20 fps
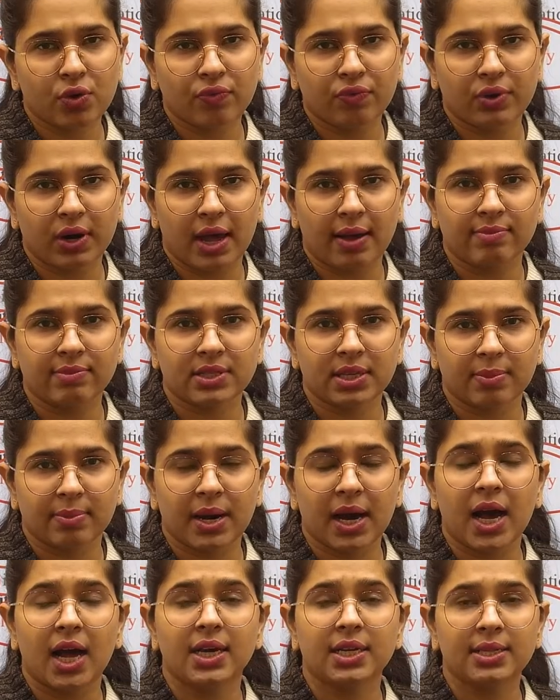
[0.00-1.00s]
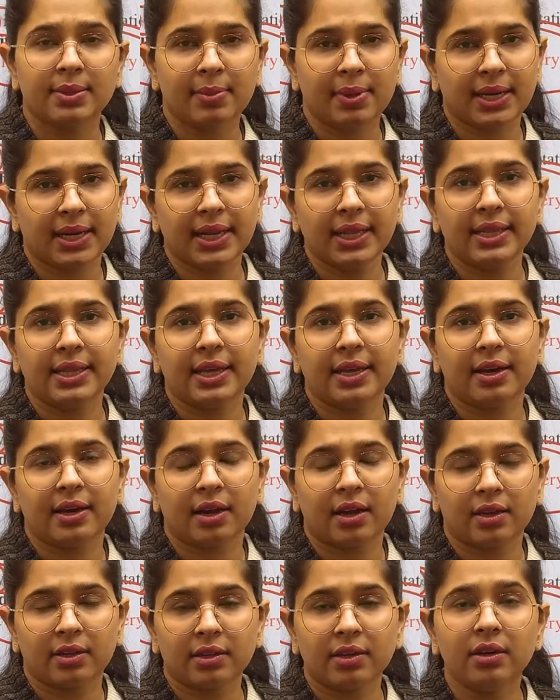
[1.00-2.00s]
of Gram Sabha, ultimately they
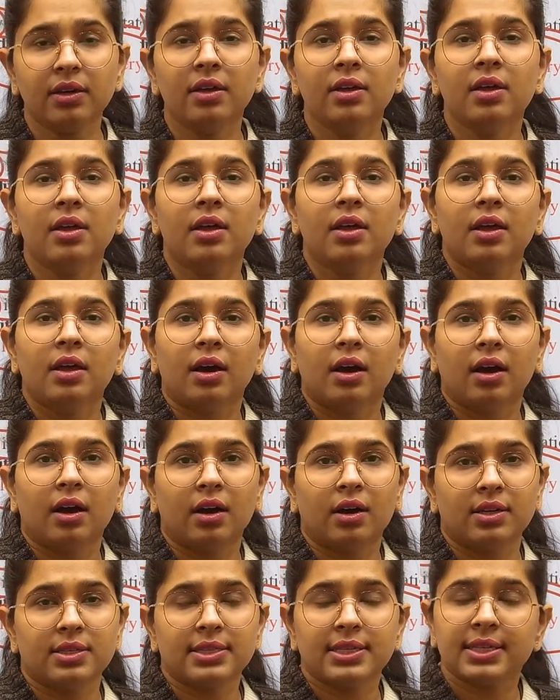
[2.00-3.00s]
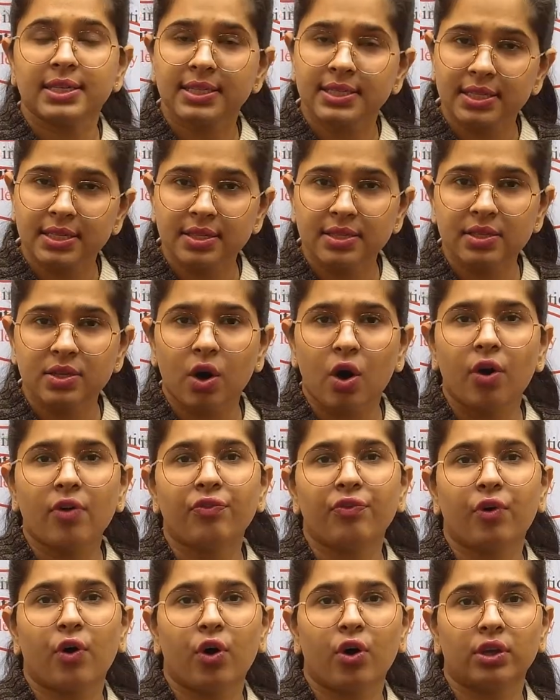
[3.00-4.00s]
are the citizens
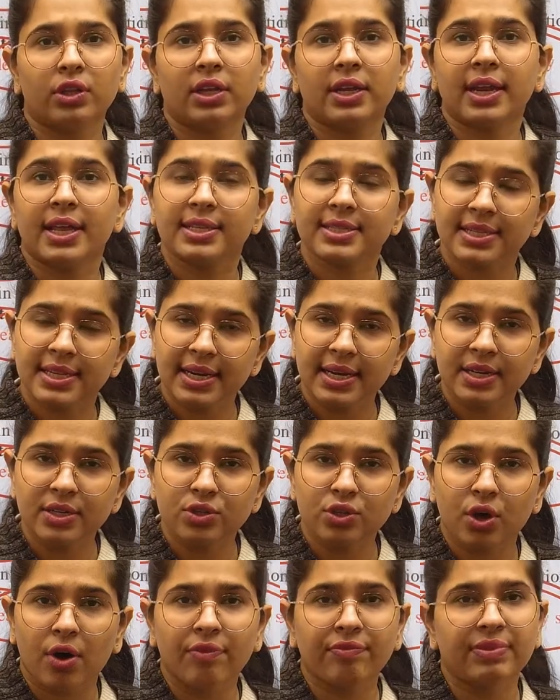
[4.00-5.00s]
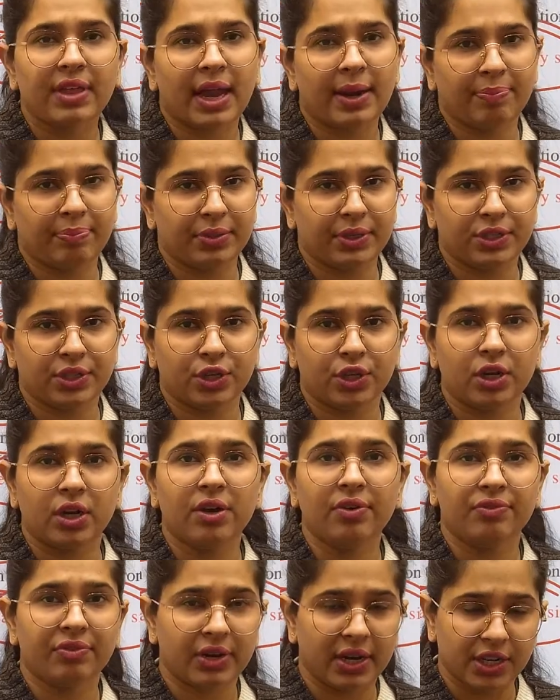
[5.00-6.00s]
of or the residents of that
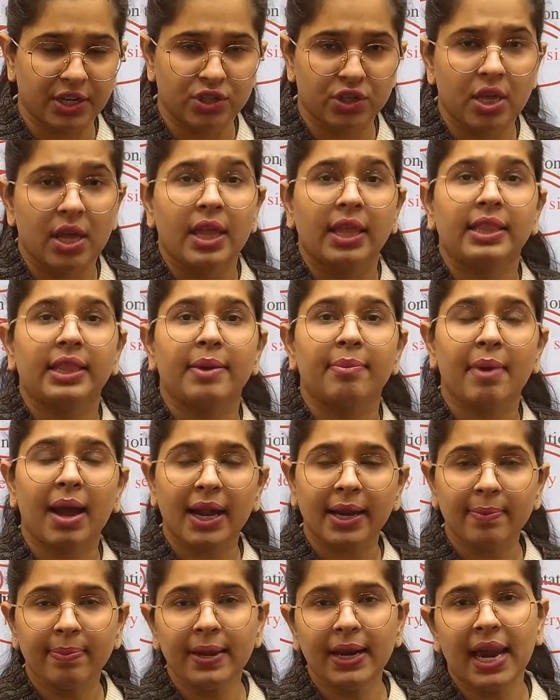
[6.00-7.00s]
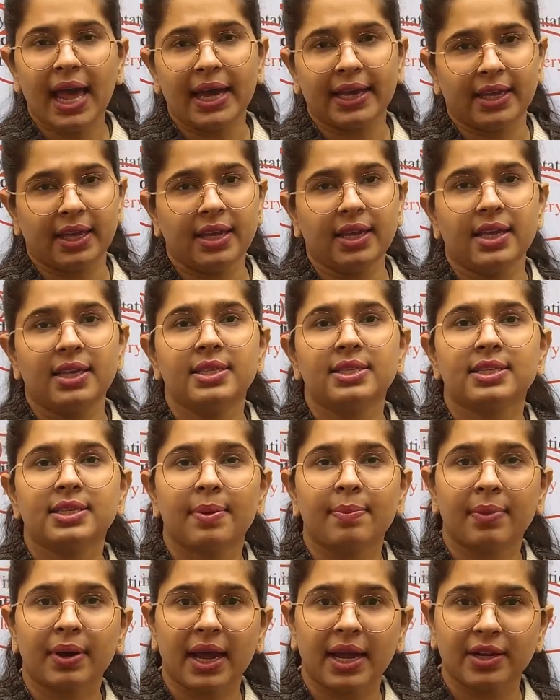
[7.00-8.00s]
particular village. They might be lacking in
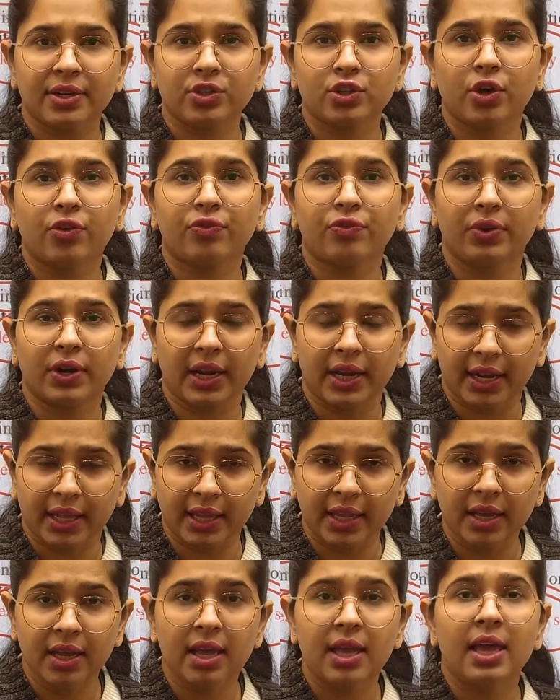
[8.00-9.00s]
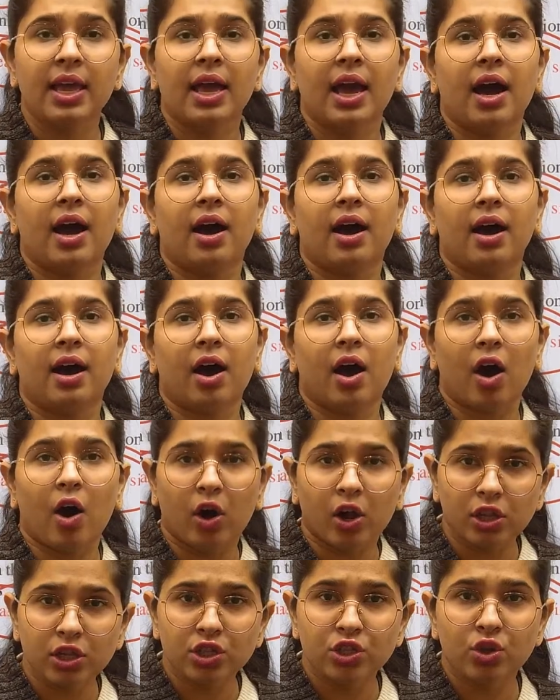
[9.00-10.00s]
some kinds of training.
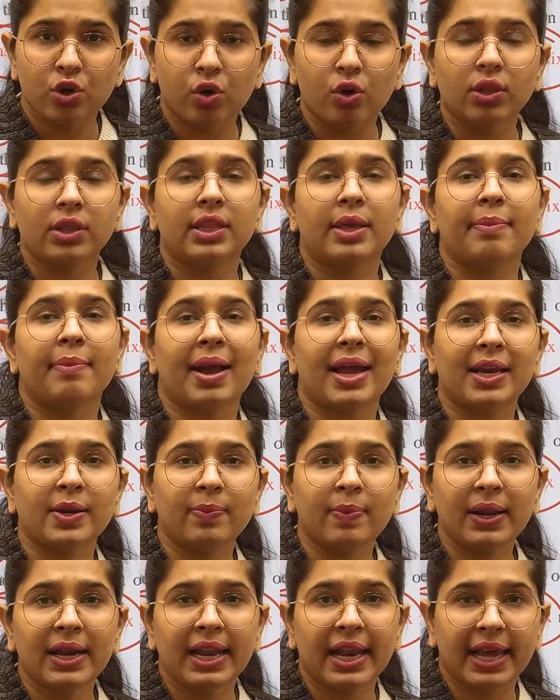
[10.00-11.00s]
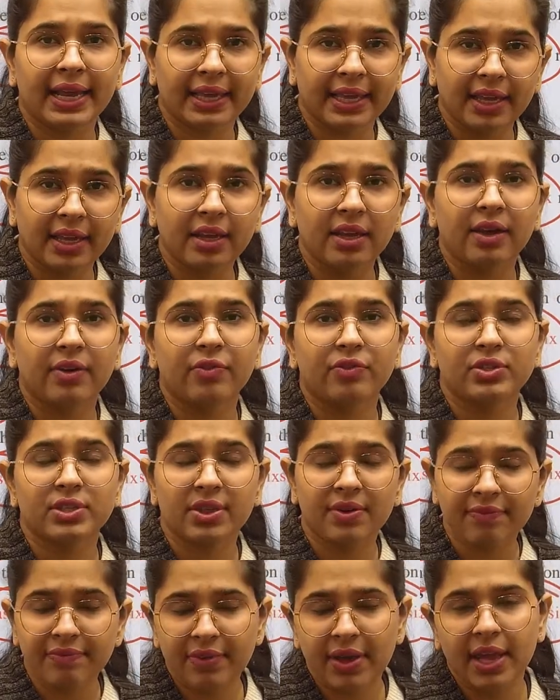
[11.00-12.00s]
Also, they might be lacking
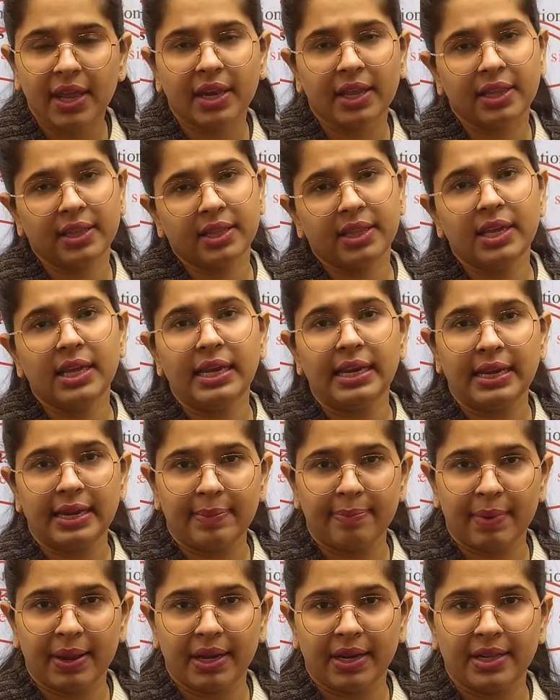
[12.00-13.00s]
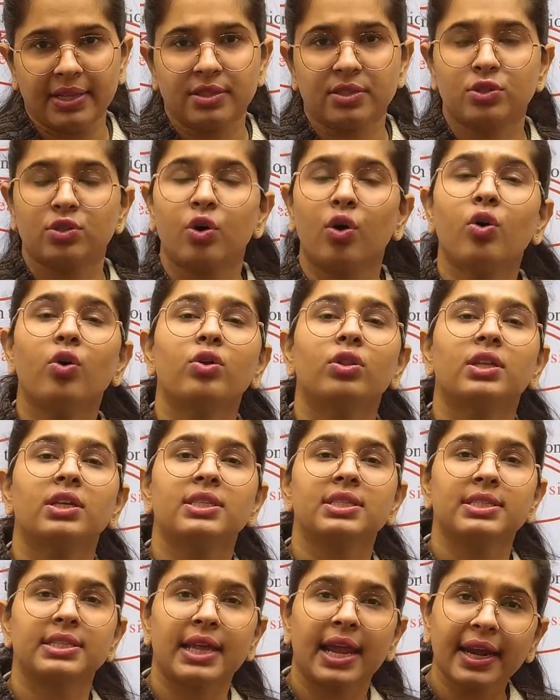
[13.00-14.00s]
somewhere in the independence. So,
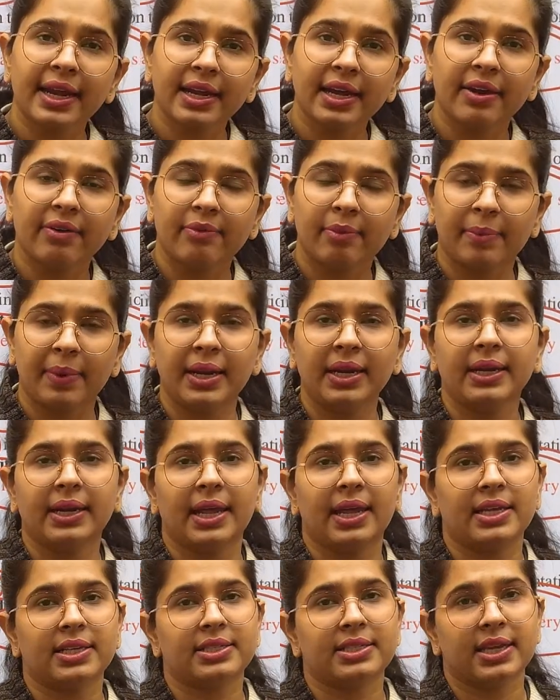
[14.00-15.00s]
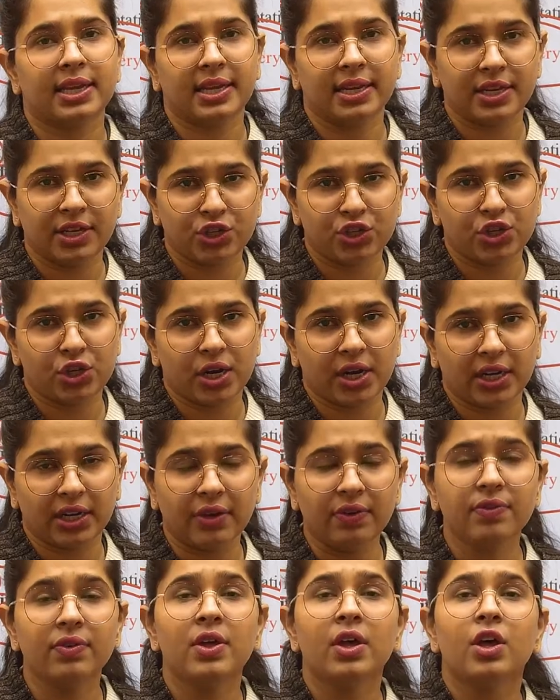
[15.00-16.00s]
the state government takes the
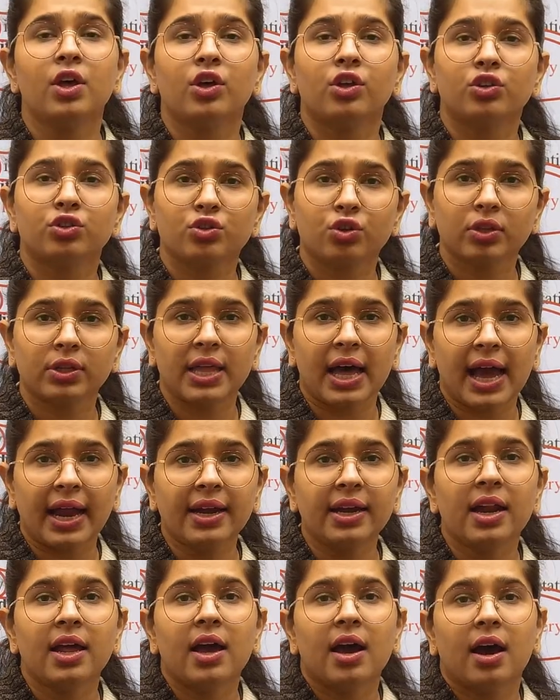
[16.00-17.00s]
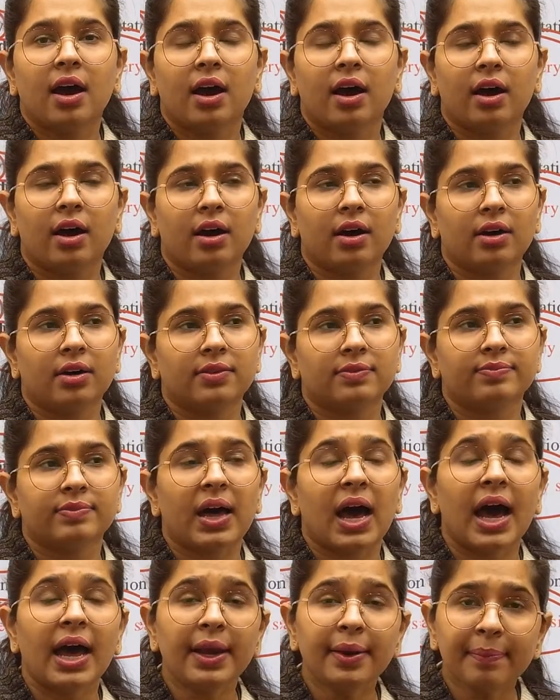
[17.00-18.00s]
initiative so that
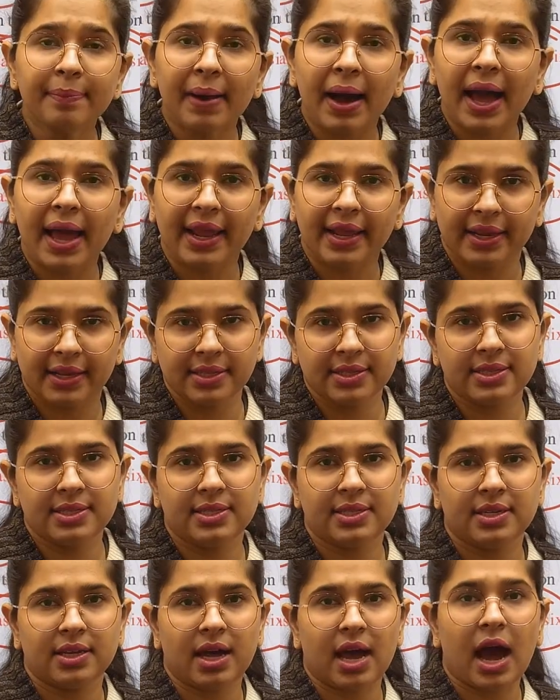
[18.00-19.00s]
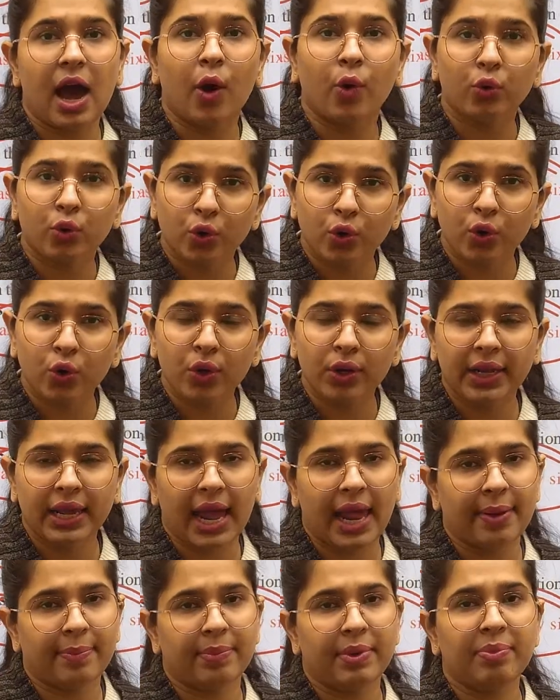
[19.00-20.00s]
unbiased outlook
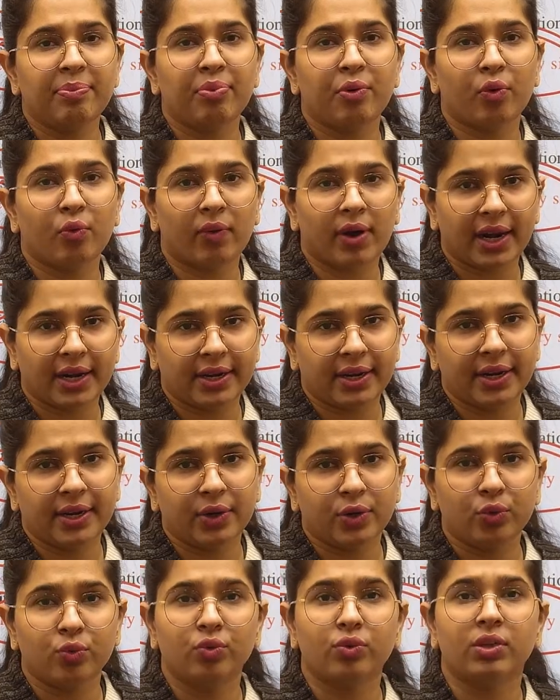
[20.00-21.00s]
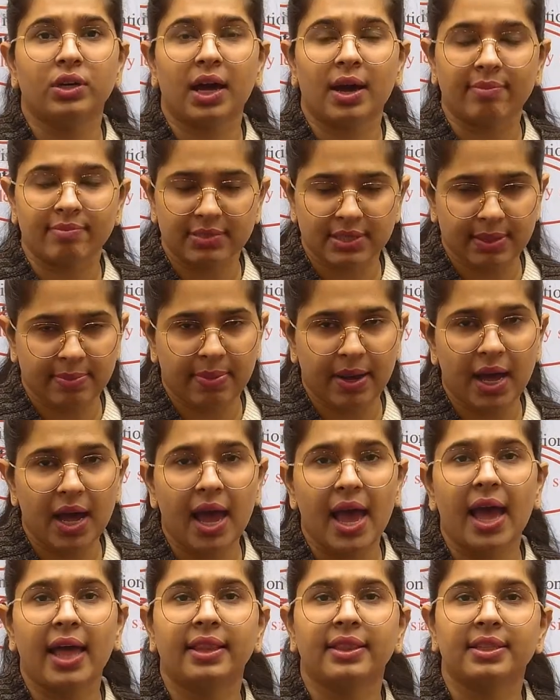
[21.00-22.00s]
can be provided to Gram
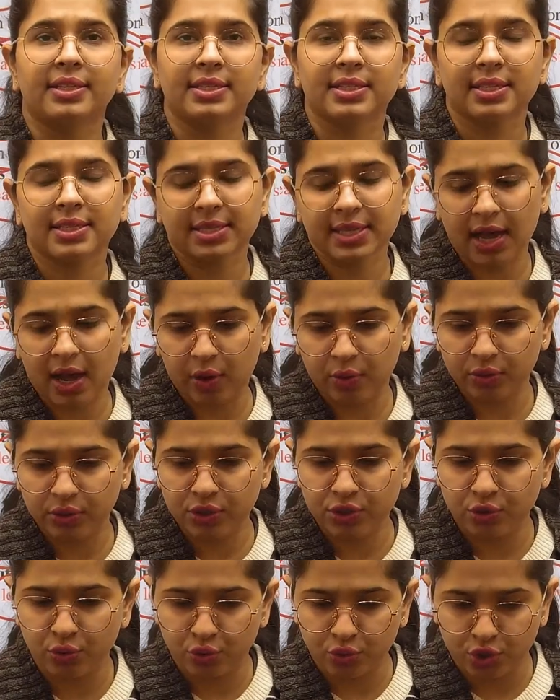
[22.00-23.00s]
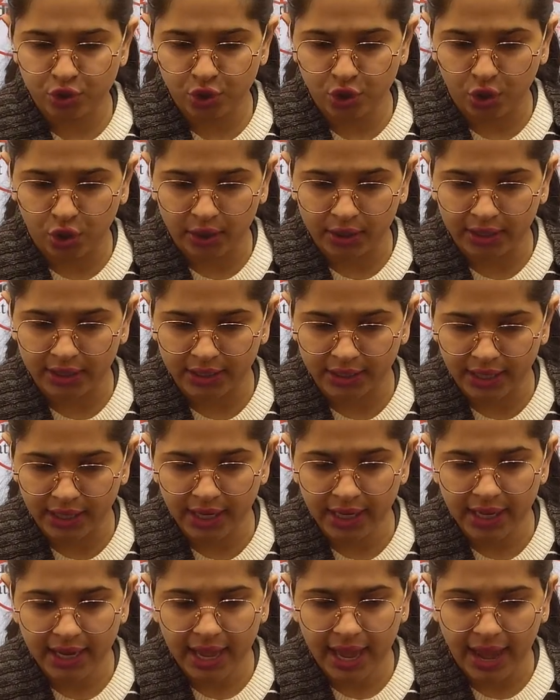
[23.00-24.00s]
Sabha, and this is how the social
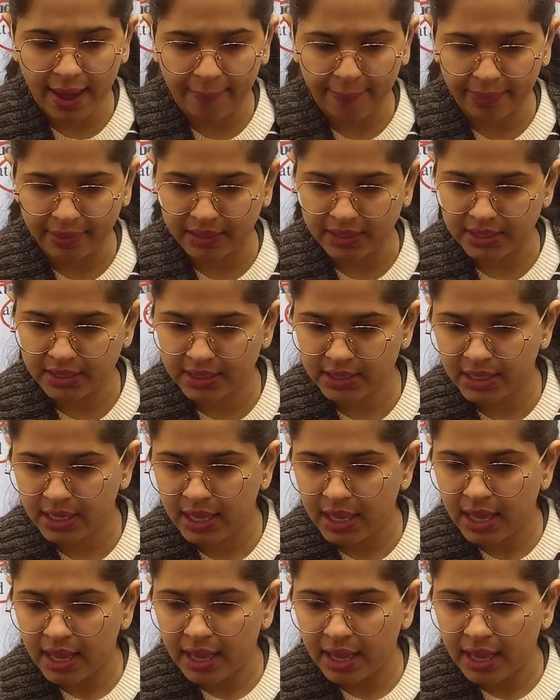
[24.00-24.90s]
auditing happens,